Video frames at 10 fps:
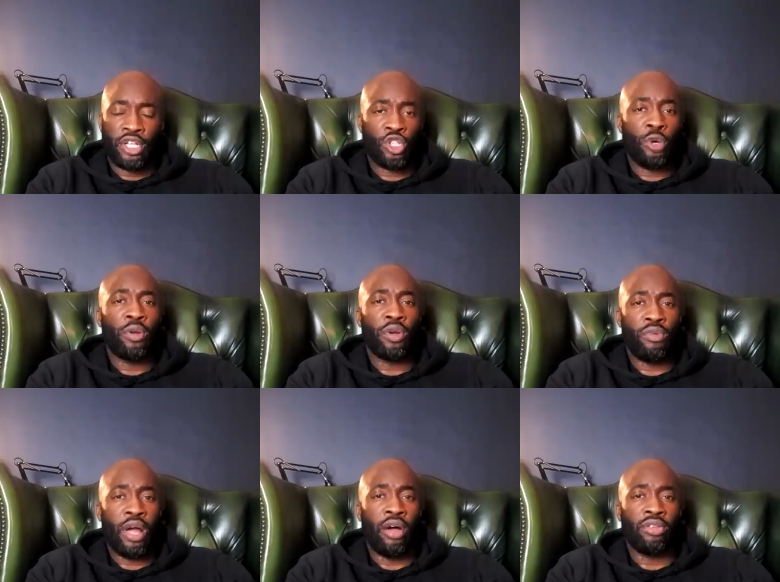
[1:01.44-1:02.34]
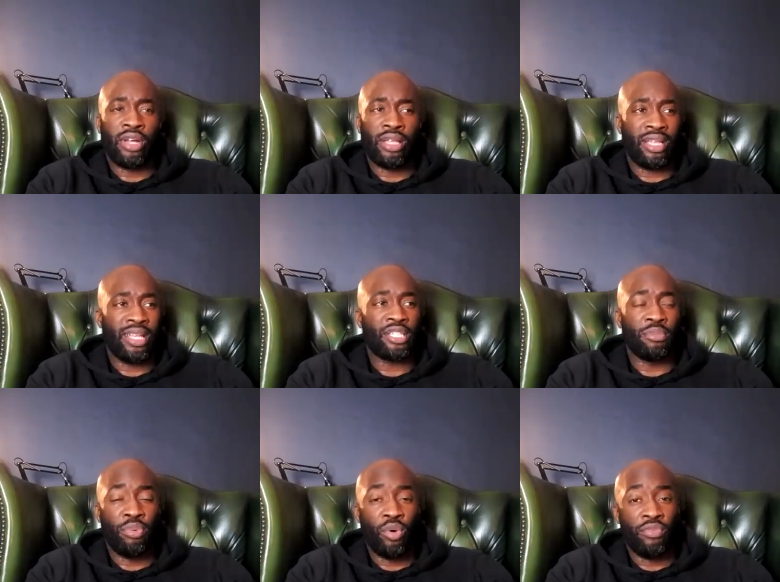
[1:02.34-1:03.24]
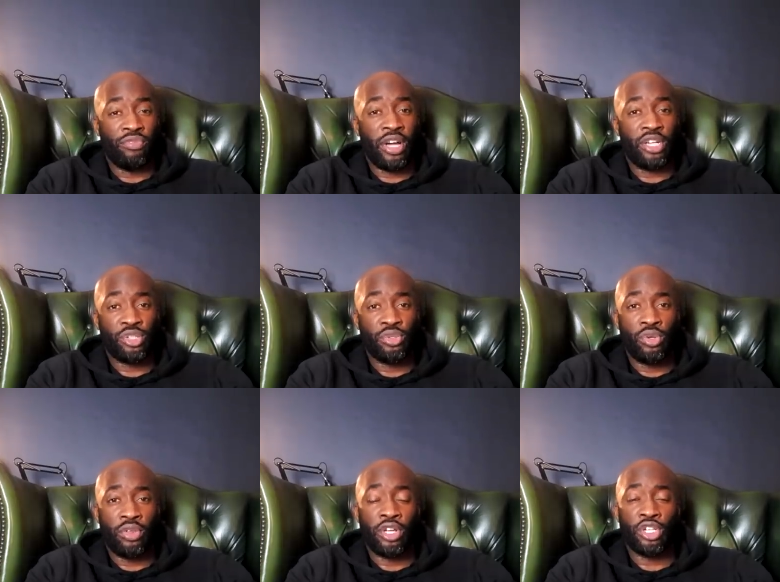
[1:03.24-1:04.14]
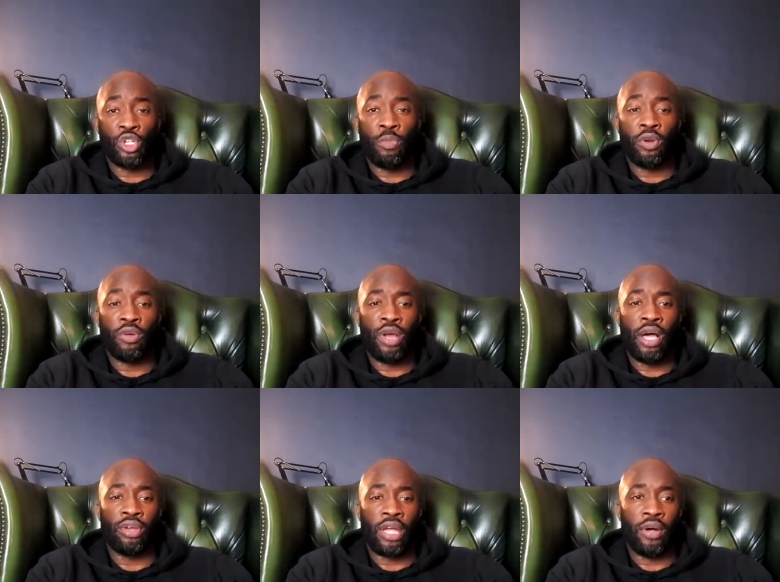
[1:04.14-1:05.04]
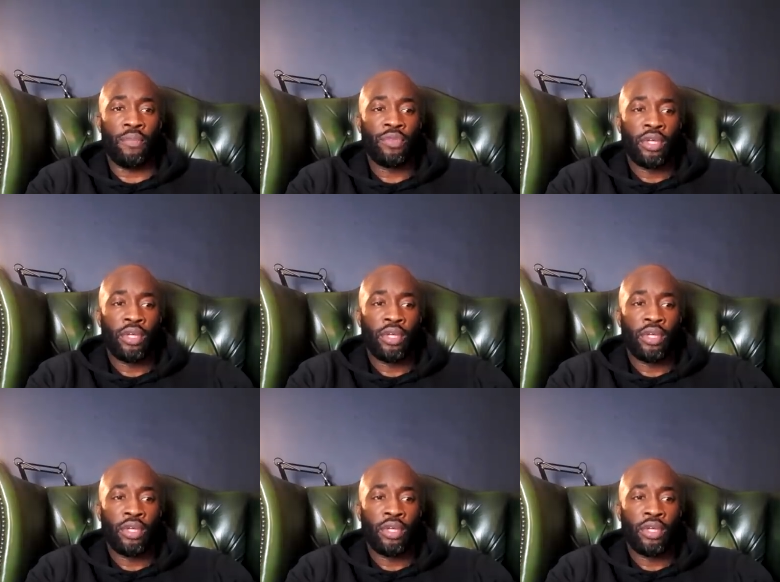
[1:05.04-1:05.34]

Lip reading: shopping around, and I think that's important. Fighters should do it. They're shopping around now.